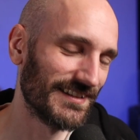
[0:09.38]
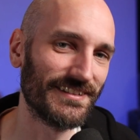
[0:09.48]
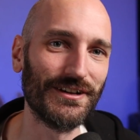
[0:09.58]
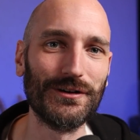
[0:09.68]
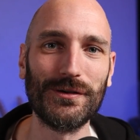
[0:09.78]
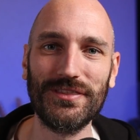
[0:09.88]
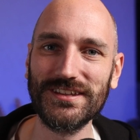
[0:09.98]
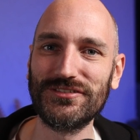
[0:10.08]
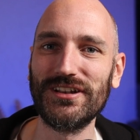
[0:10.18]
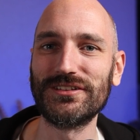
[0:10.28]
So
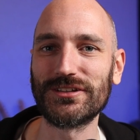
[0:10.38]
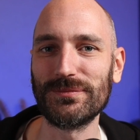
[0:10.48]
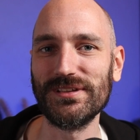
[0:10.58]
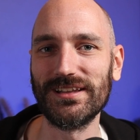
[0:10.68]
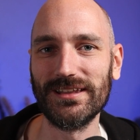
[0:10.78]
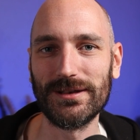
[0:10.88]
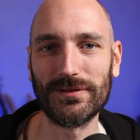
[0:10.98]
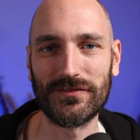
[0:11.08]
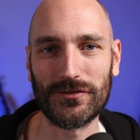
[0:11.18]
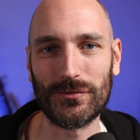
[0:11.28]
this video is going to be a little
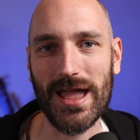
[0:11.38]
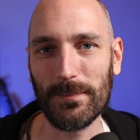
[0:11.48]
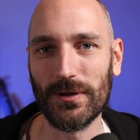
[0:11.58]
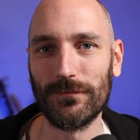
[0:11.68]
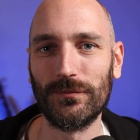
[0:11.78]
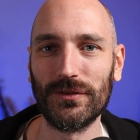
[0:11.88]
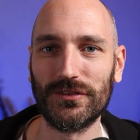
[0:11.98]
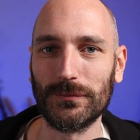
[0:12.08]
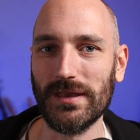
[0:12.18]
bit of a wrap up with some